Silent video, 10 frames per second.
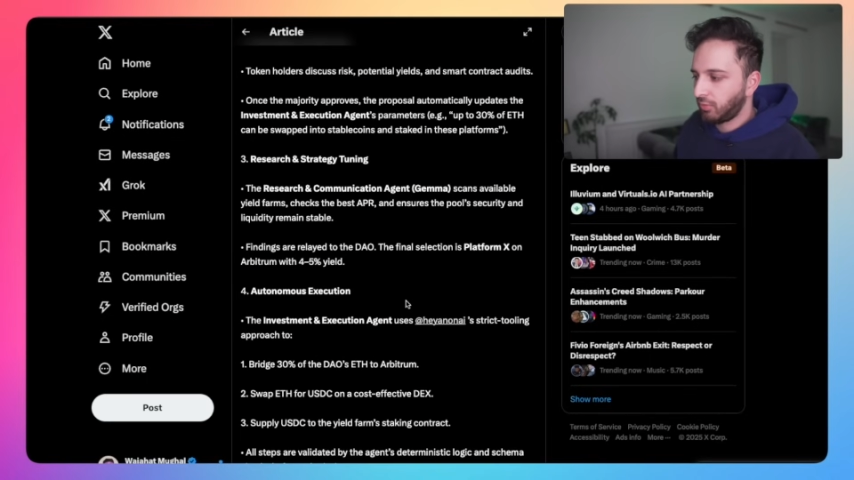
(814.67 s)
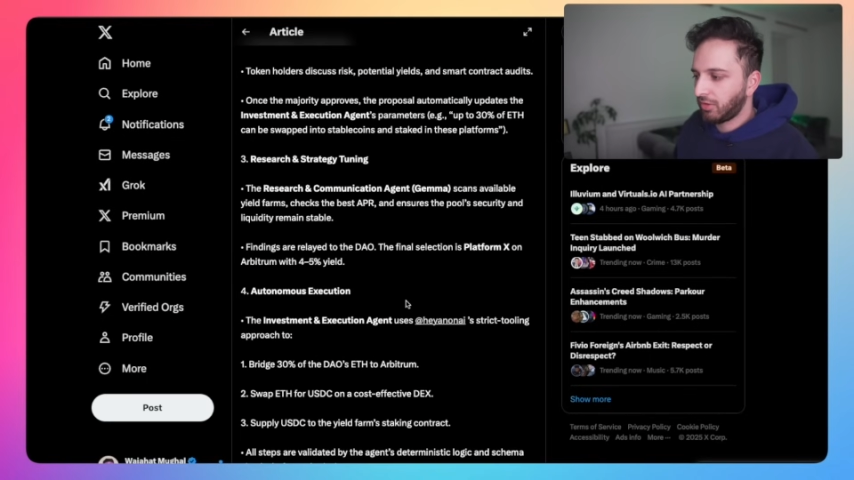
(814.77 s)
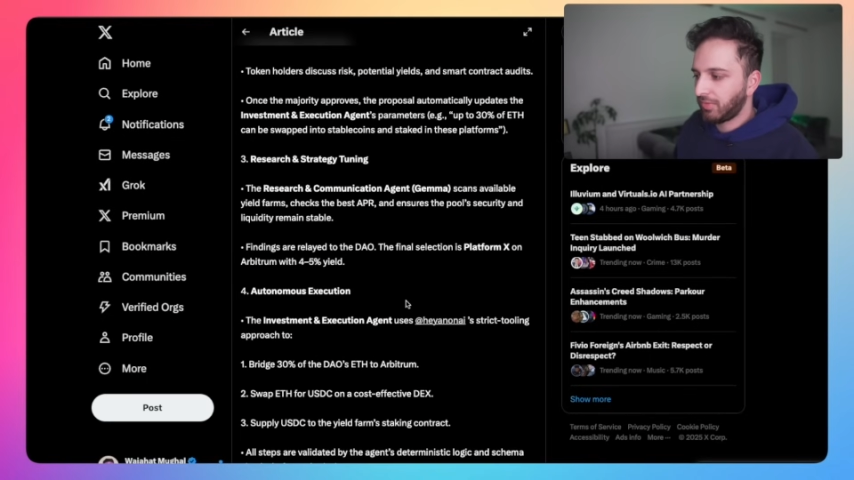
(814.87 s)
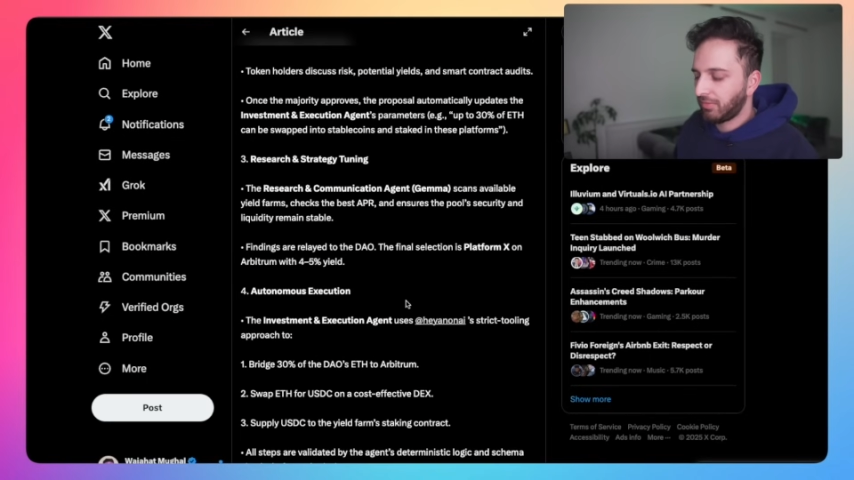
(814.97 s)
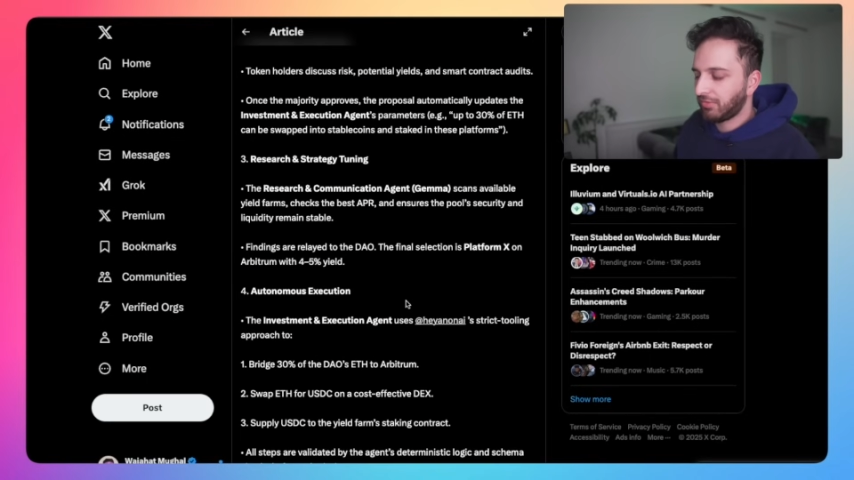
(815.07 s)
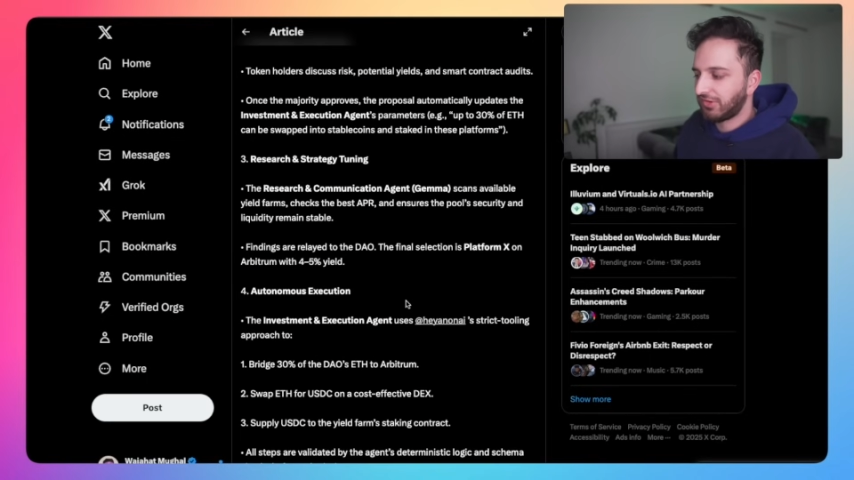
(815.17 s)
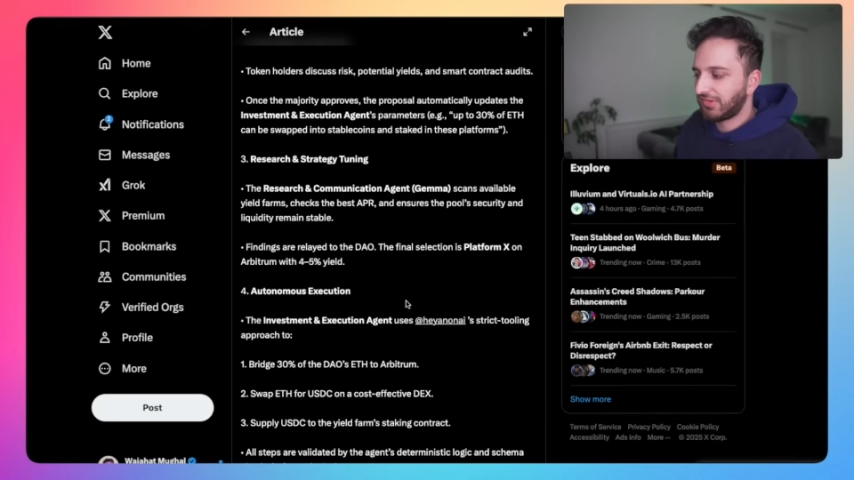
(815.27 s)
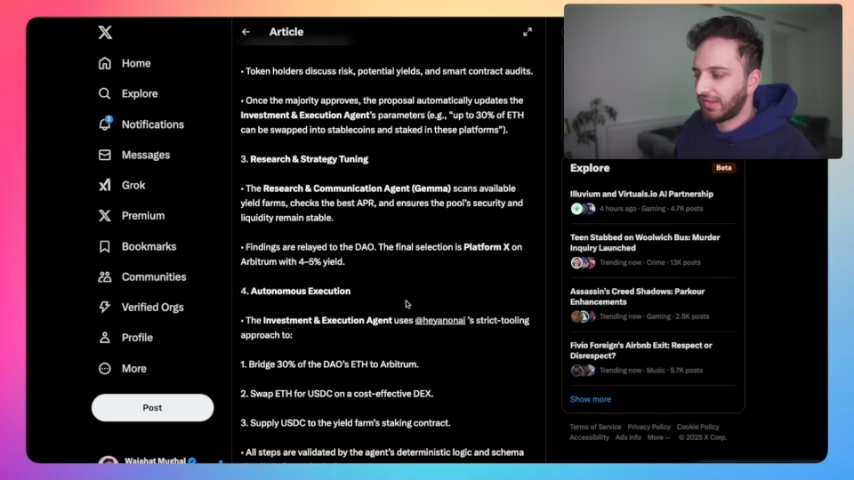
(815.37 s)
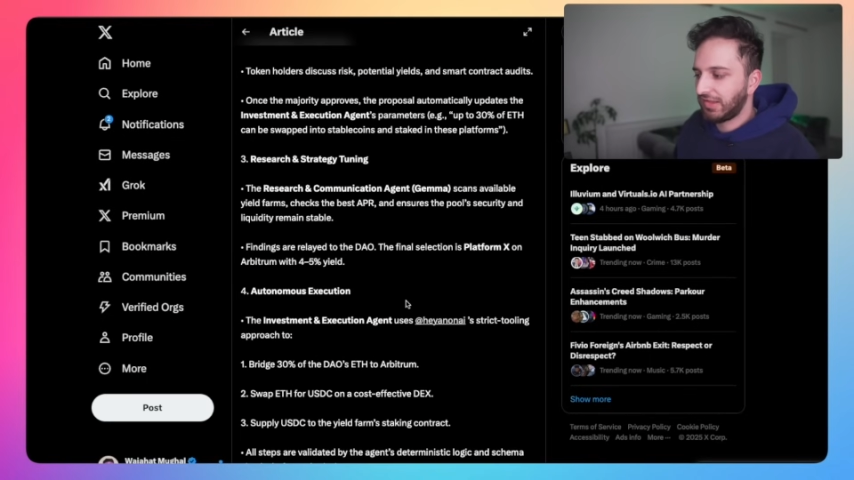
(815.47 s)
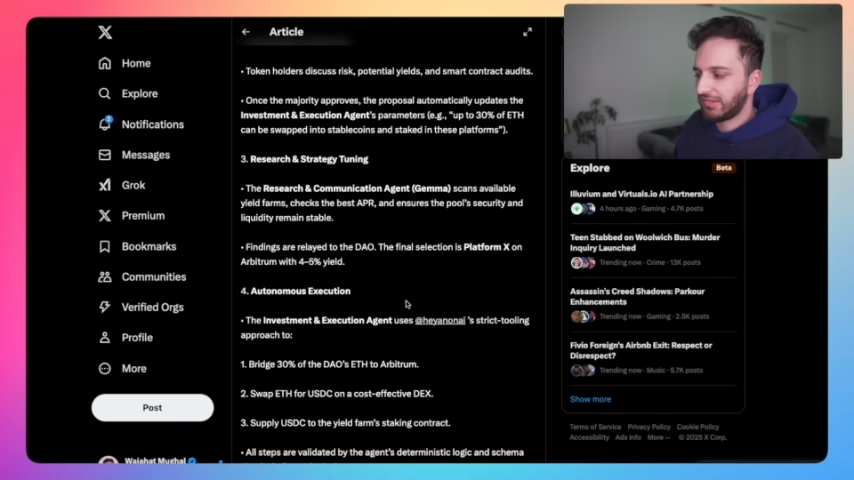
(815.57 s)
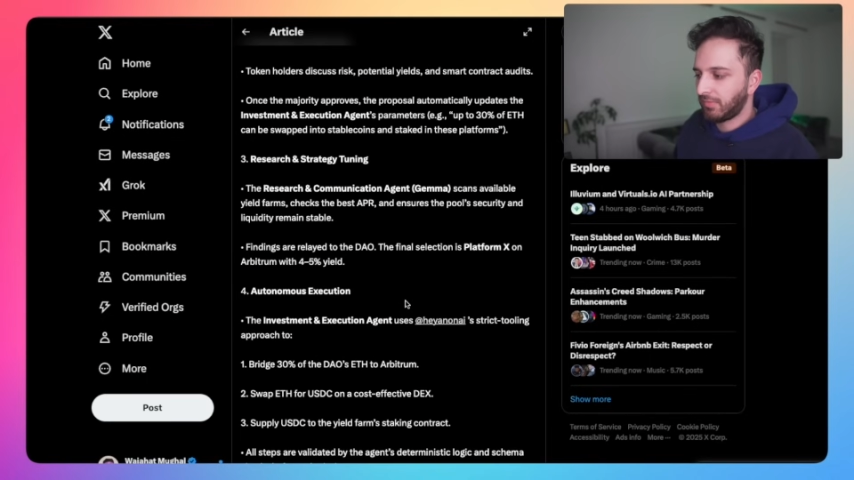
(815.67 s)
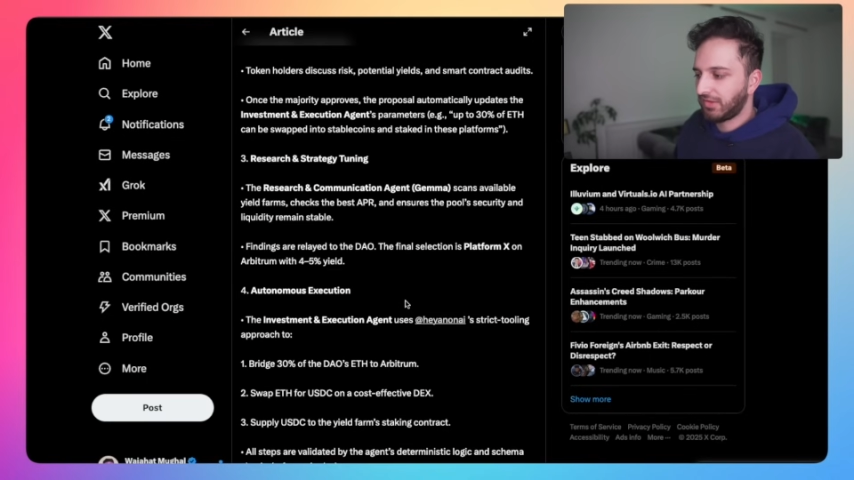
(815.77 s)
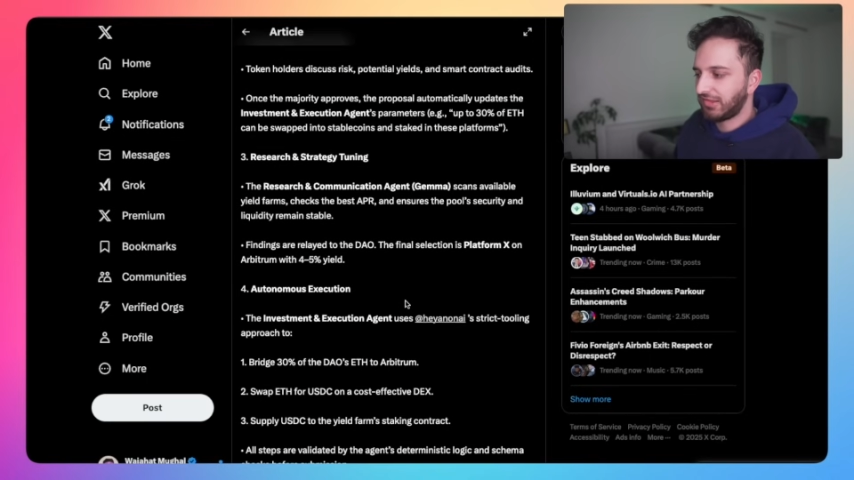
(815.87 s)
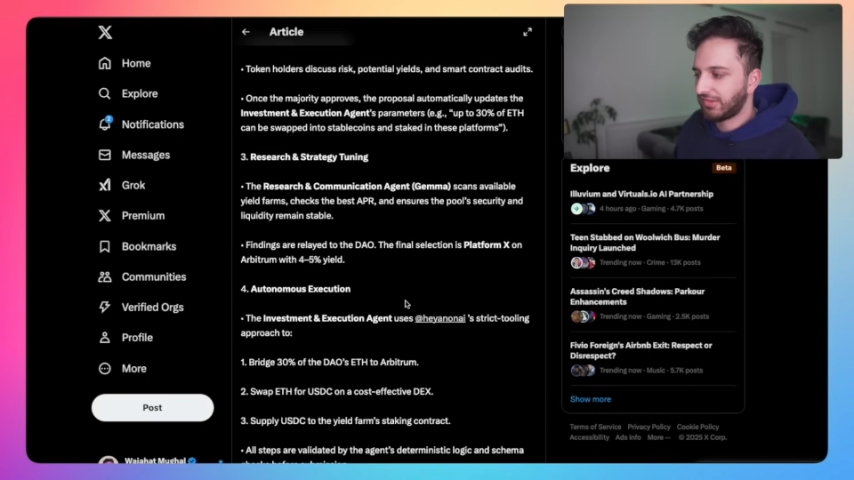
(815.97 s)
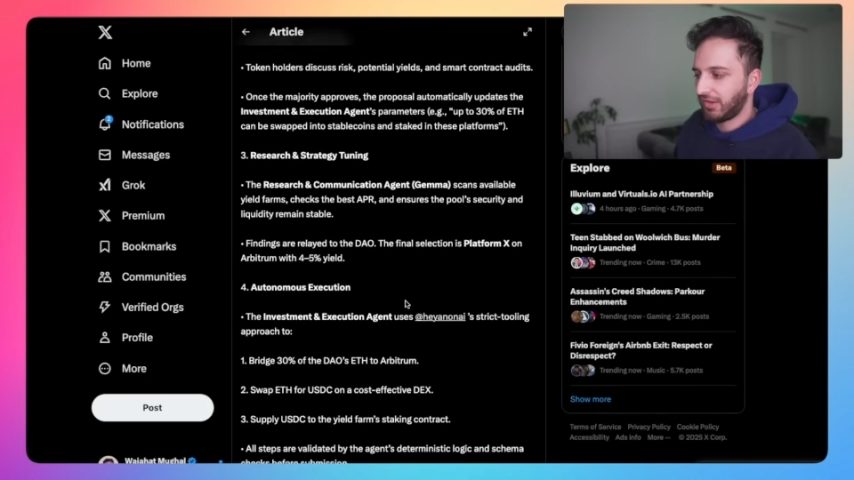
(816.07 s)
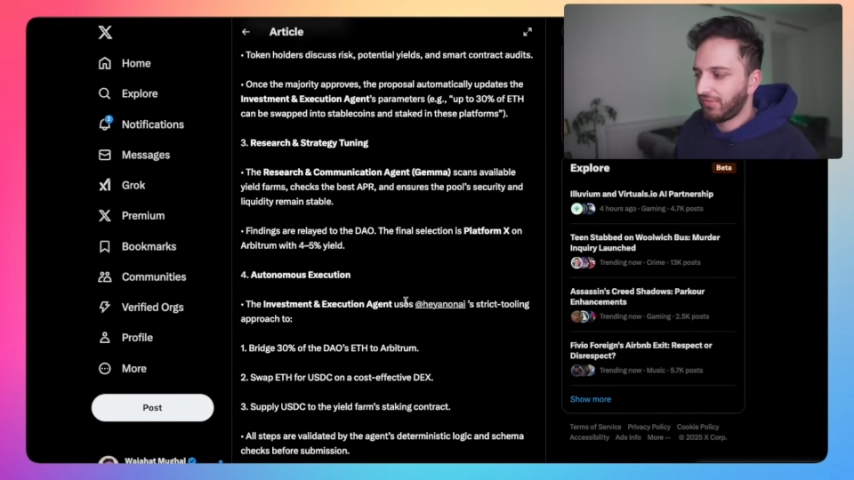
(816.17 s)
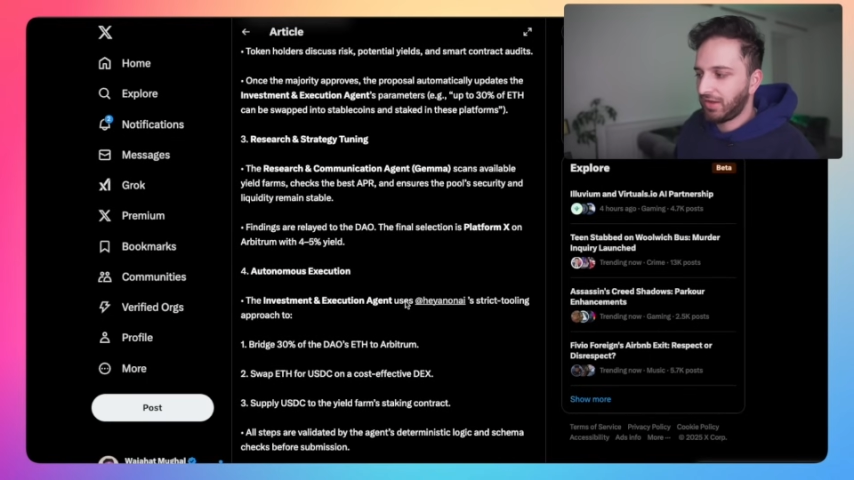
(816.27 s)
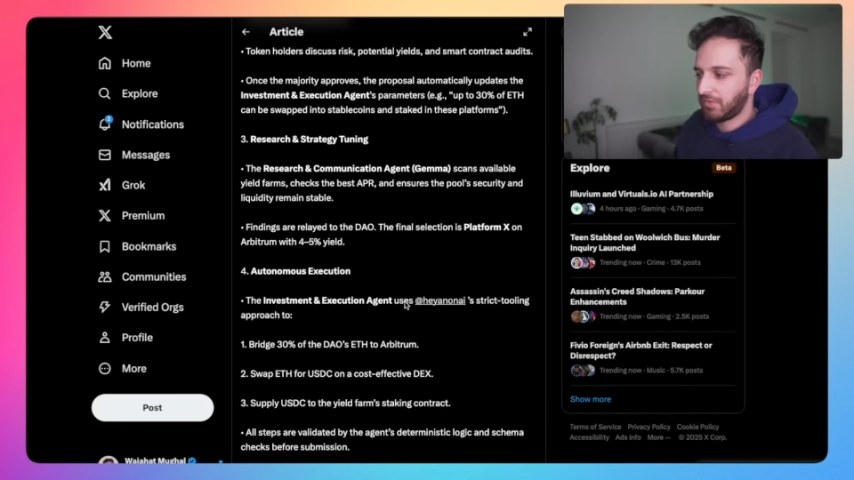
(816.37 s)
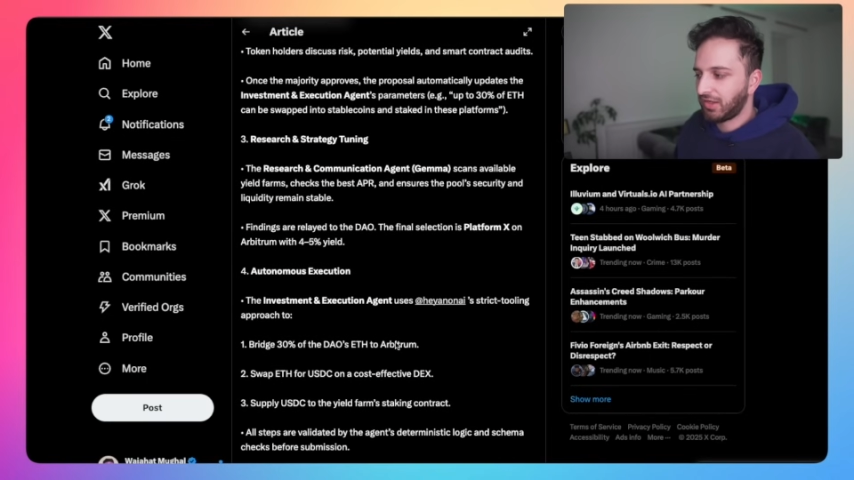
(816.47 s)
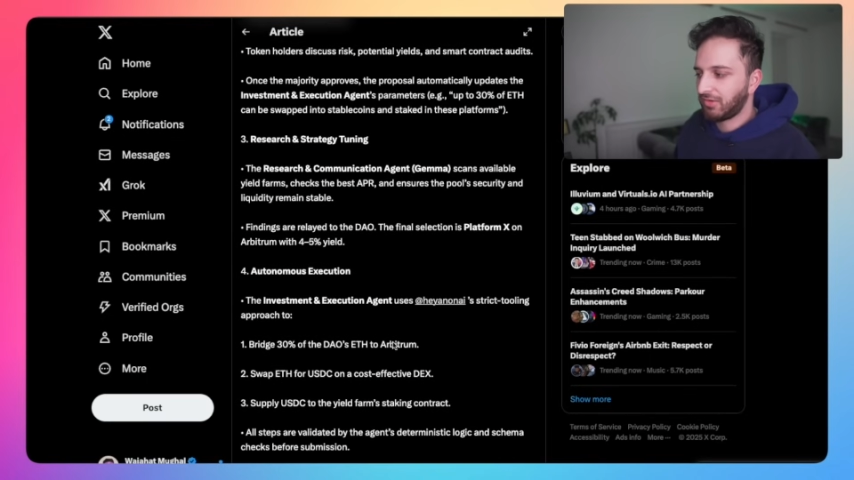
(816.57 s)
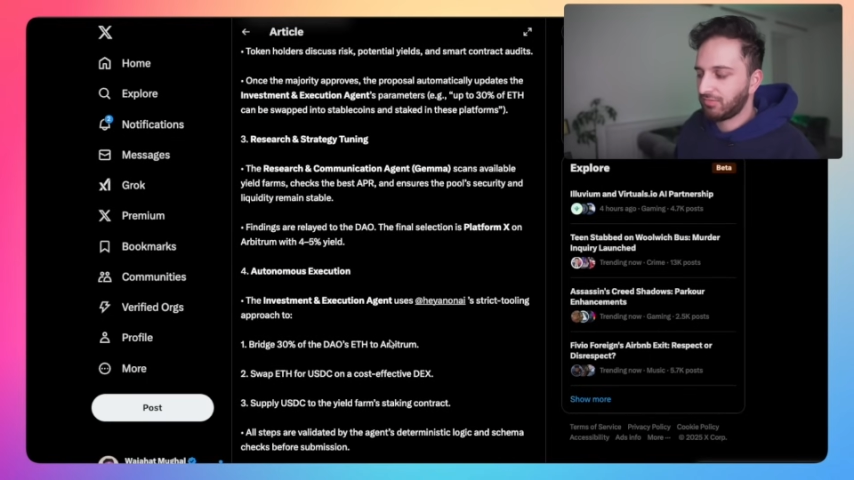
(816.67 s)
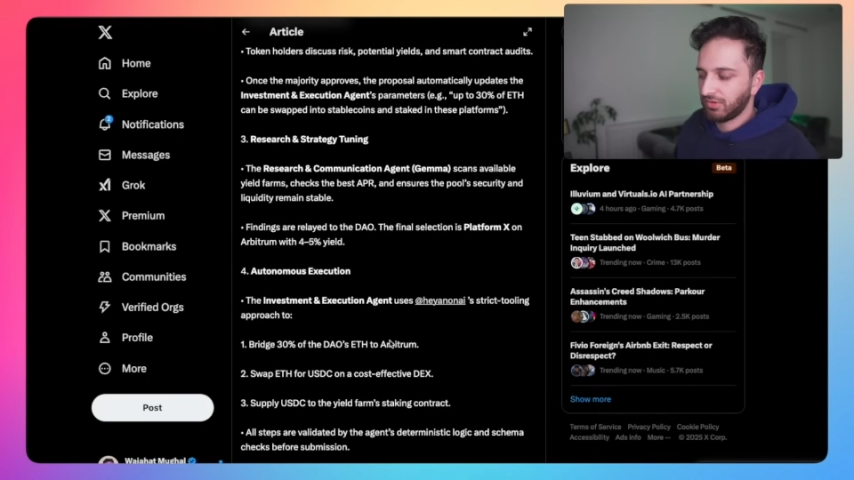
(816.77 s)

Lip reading: will be able to see some of this stuff happening